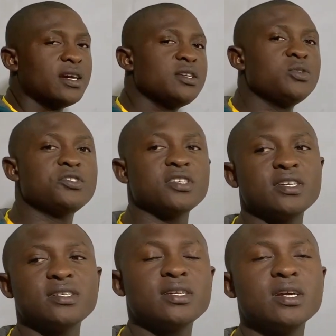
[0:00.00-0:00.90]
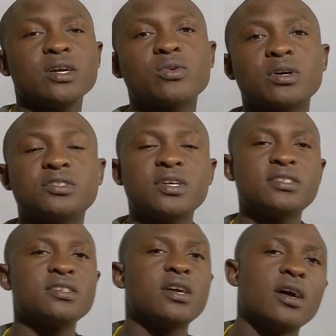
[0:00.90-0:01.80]
using
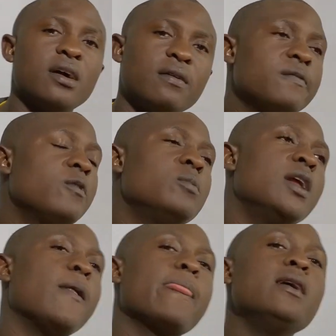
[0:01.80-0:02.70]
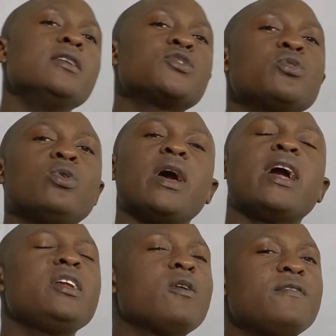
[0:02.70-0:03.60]
quadratic formula. So
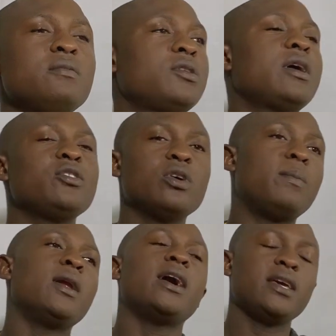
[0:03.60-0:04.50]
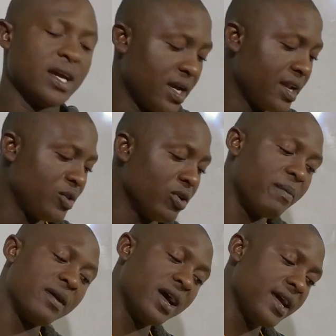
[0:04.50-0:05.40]
any of the method that you apply, either you
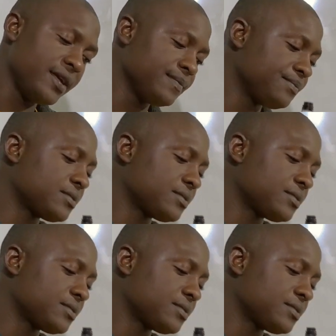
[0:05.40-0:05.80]
apply